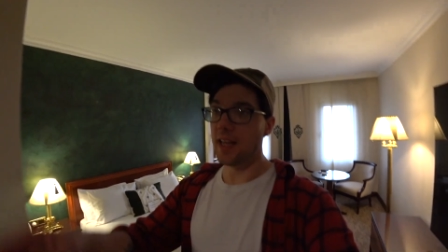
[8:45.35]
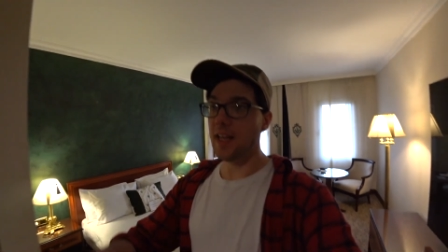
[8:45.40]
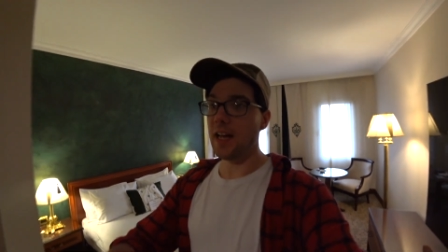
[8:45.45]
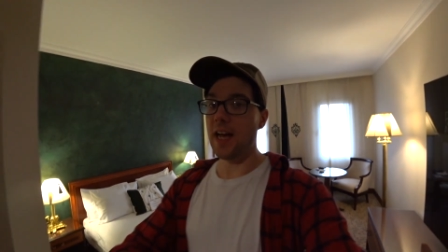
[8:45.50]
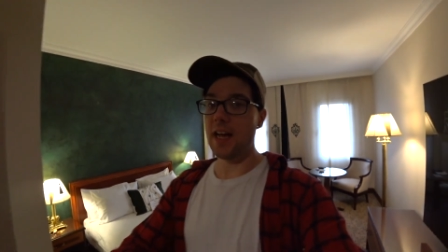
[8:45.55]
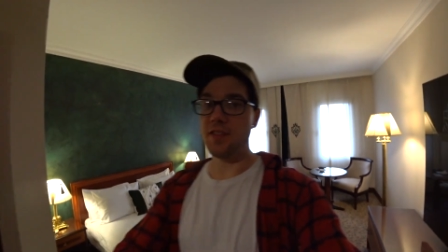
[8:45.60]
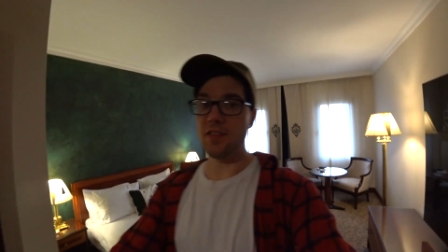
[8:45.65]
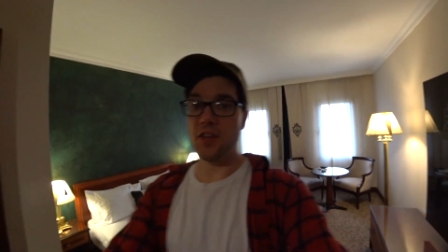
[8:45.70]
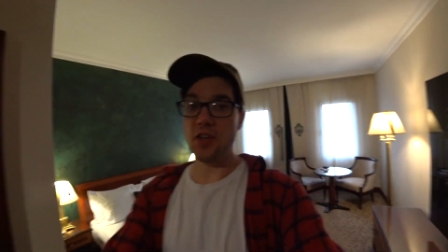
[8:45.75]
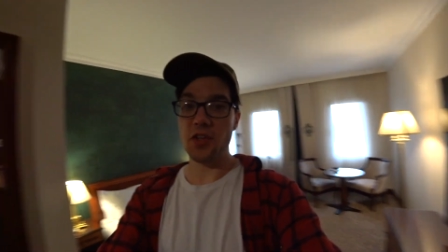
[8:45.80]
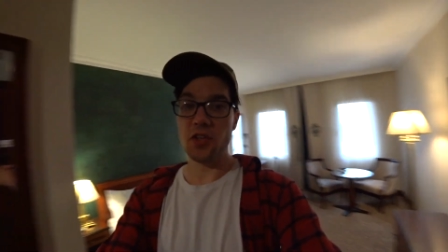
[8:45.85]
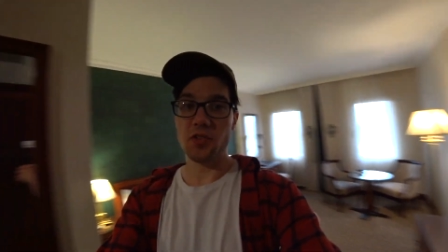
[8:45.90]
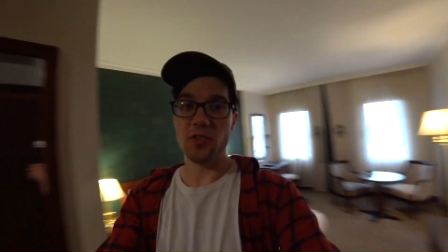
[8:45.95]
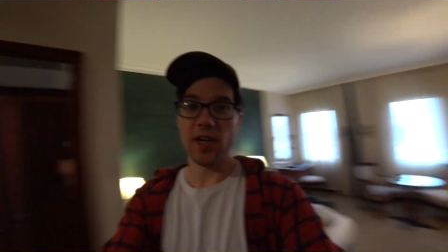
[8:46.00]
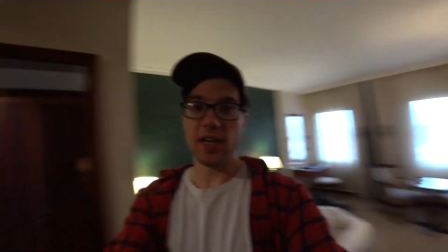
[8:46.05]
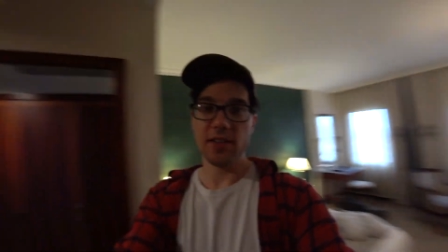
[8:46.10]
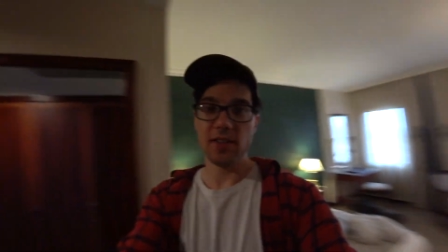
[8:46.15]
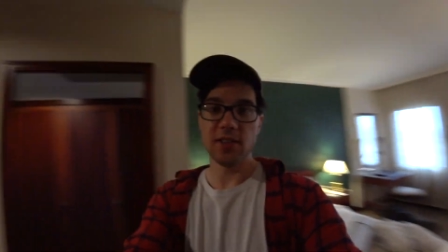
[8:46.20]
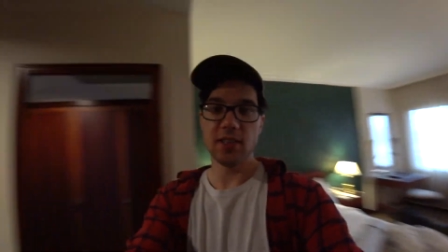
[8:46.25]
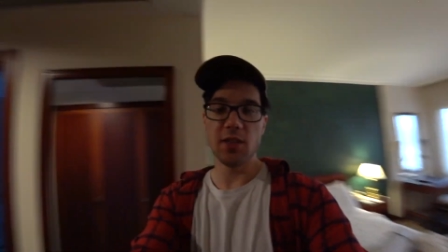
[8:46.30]
have a look
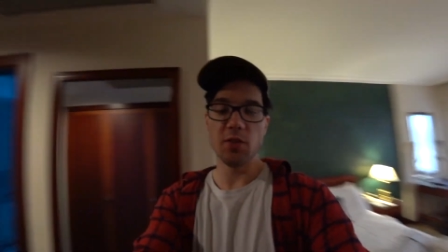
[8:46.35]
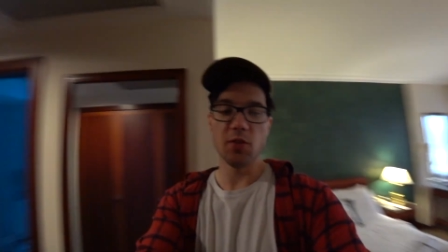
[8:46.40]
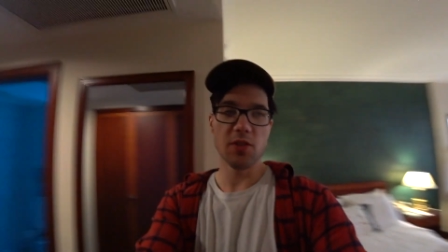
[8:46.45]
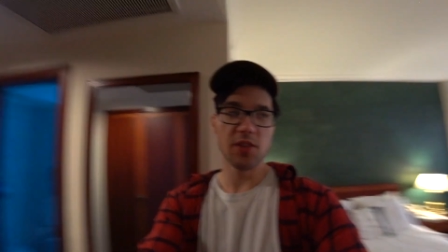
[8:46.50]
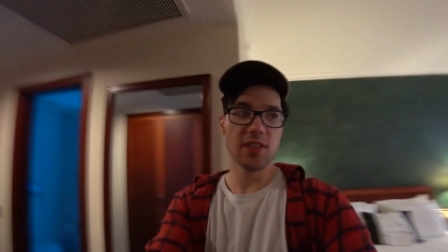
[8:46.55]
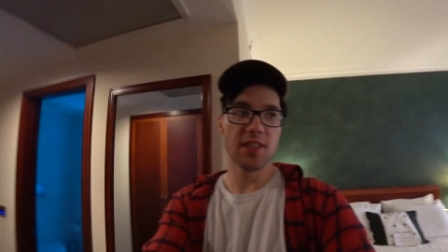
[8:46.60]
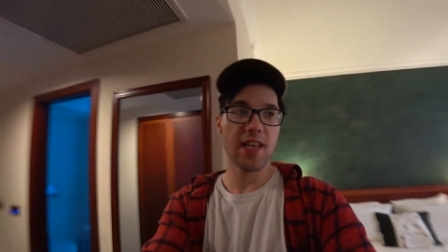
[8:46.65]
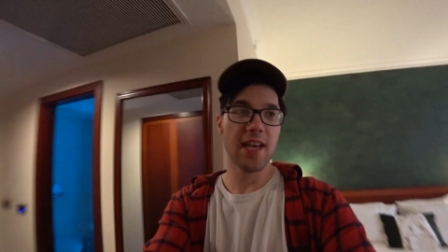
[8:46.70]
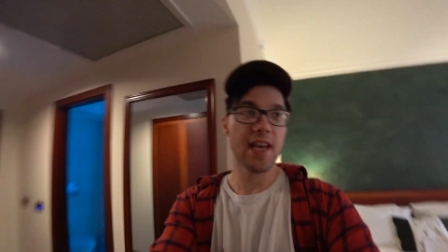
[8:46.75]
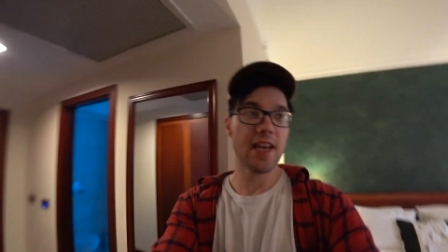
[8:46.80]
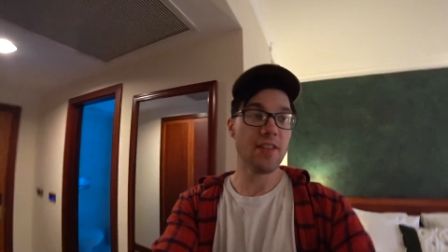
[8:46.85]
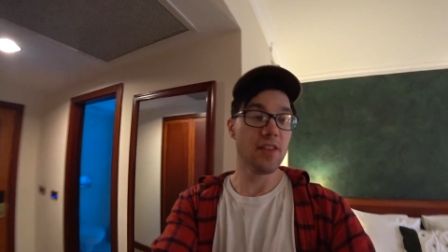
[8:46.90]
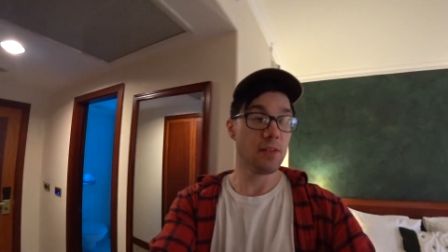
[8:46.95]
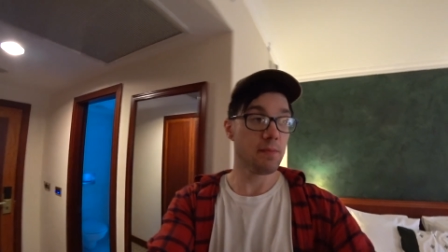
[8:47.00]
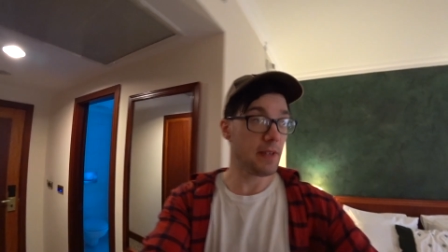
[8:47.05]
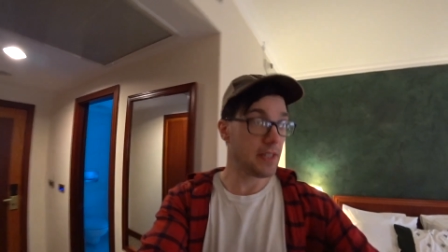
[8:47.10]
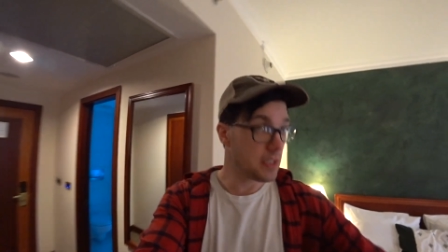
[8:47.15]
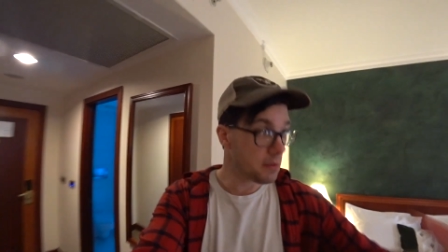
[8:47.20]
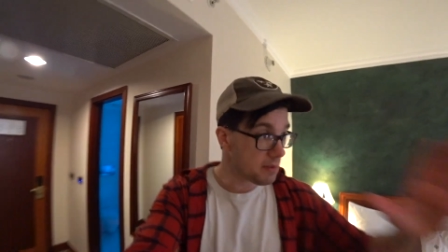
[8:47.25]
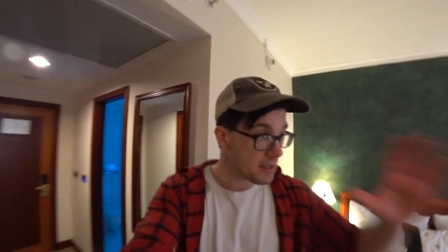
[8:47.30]
around, see what's there. There's
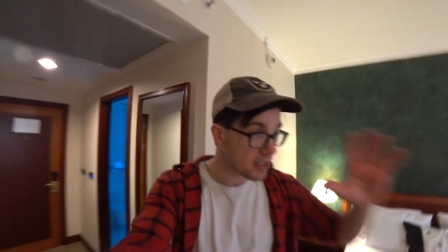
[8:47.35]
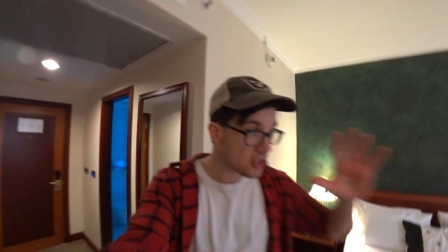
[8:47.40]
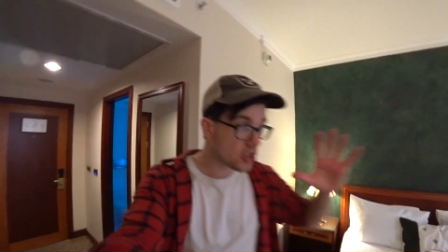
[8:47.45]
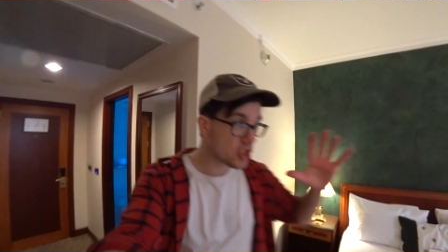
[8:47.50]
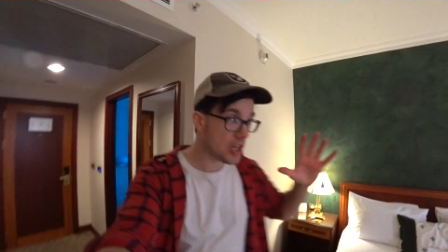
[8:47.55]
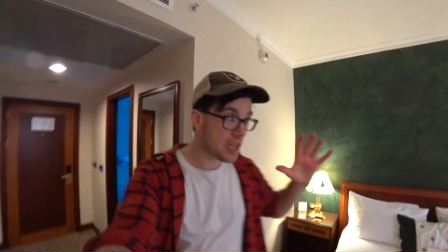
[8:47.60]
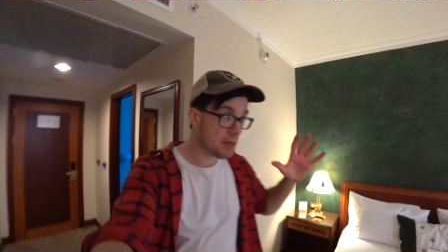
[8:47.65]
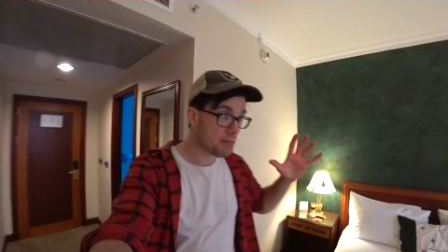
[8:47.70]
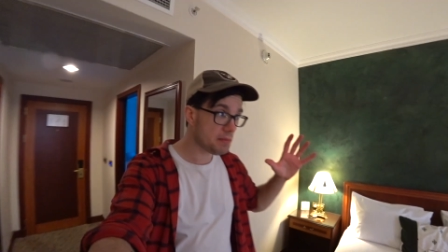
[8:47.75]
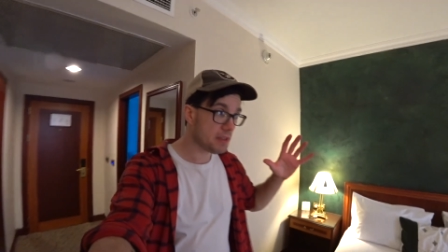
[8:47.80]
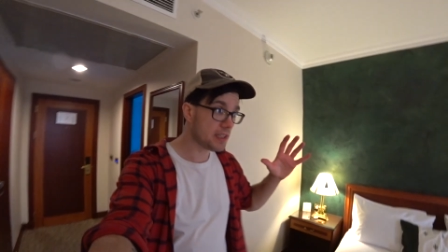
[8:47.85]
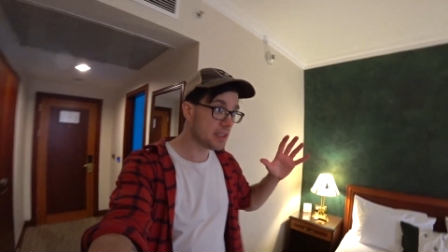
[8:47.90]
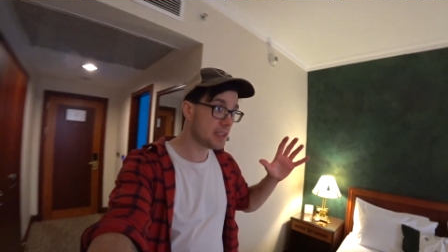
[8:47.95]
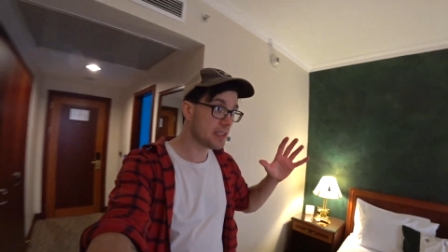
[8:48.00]
meant to be a gym.